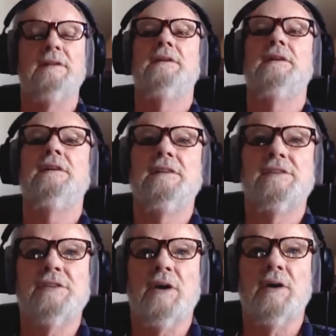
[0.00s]
Right
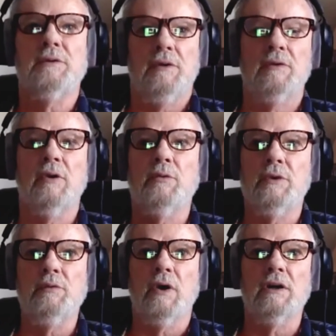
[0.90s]
so I would I
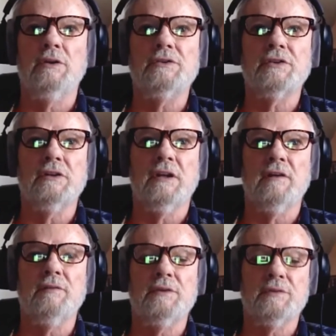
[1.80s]
wouldn't want to lose your
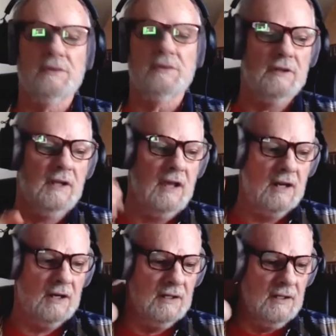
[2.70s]
love, which was a
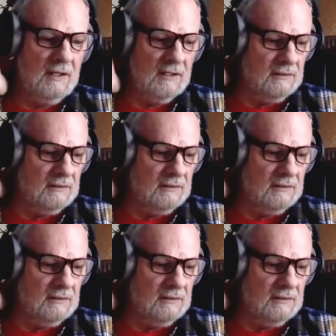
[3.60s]
Canada hit.